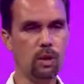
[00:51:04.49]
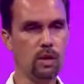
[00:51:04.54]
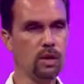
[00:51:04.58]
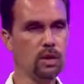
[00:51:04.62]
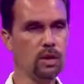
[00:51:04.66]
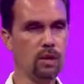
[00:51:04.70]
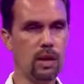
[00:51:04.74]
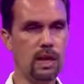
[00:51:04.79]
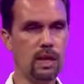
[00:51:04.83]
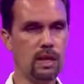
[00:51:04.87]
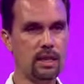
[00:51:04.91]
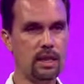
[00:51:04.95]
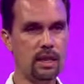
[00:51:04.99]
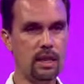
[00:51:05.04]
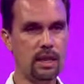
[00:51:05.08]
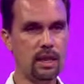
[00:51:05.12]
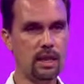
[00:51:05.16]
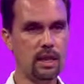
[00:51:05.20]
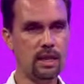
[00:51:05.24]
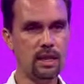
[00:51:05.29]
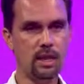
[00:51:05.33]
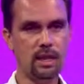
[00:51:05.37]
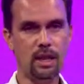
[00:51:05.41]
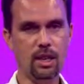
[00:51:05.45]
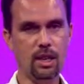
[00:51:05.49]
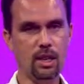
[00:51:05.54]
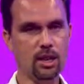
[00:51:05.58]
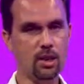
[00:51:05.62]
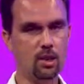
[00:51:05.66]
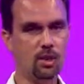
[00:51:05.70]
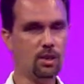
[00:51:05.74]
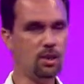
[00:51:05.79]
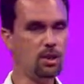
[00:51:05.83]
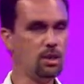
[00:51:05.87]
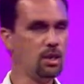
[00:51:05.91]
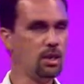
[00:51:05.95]
Once you're 18,
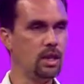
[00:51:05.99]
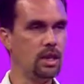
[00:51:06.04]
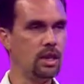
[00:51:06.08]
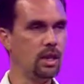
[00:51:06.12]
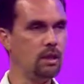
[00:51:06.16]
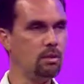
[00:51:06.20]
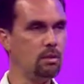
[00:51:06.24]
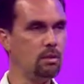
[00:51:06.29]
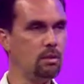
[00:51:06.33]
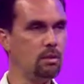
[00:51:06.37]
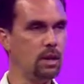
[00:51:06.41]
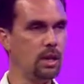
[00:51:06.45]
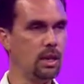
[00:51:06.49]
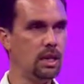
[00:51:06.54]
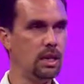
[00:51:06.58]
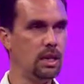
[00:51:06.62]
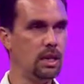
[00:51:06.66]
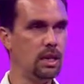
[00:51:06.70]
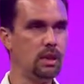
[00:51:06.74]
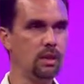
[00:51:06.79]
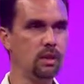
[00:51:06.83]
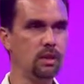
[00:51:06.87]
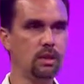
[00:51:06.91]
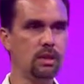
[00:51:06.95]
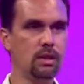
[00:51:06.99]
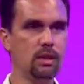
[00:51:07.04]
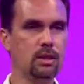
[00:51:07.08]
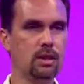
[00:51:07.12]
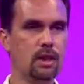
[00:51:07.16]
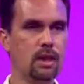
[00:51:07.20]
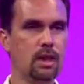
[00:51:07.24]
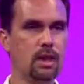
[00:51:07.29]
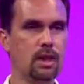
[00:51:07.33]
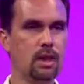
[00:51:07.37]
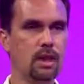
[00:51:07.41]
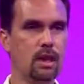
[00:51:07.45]
you're just like everybody
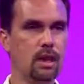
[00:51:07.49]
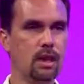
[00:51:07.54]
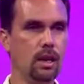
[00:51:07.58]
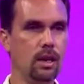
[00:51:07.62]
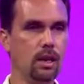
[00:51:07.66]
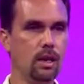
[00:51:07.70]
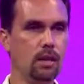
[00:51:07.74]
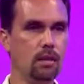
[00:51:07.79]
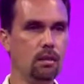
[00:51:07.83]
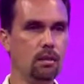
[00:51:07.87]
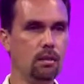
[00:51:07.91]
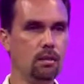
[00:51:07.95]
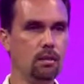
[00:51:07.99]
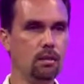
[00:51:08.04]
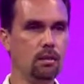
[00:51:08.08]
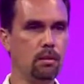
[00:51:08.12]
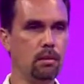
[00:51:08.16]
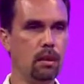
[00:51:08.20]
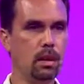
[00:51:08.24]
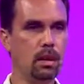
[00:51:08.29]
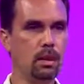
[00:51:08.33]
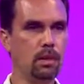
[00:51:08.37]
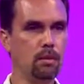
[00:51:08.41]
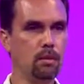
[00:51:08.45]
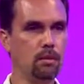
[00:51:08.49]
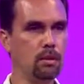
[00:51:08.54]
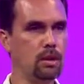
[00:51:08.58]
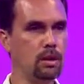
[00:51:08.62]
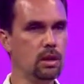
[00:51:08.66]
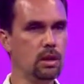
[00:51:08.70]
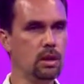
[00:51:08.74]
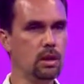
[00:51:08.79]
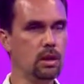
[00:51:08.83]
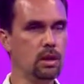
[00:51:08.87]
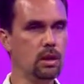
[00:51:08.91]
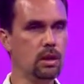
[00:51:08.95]
else, and it's
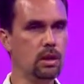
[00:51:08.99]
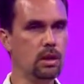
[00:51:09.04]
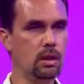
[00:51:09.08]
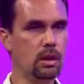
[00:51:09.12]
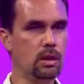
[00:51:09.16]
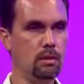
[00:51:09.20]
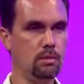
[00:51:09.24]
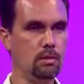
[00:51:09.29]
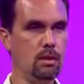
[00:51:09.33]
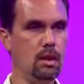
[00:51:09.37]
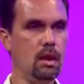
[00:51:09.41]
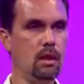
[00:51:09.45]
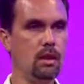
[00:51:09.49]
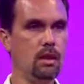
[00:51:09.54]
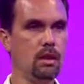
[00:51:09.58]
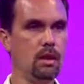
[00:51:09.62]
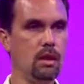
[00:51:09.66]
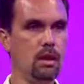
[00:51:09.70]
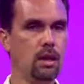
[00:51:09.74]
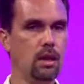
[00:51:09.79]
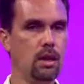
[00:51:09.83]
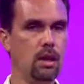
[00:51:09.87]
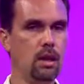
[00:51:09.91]
really a myth.